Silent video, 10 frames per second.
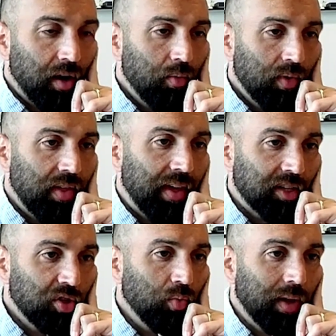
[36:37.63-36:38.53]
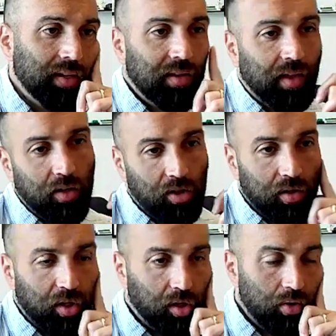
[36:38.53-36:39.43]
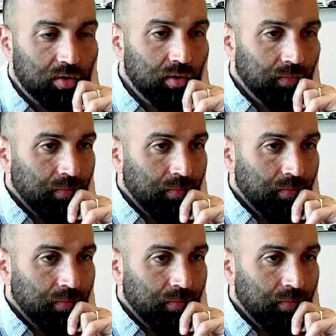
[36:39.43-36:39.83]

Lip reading: within that 2 weeks, and then you close.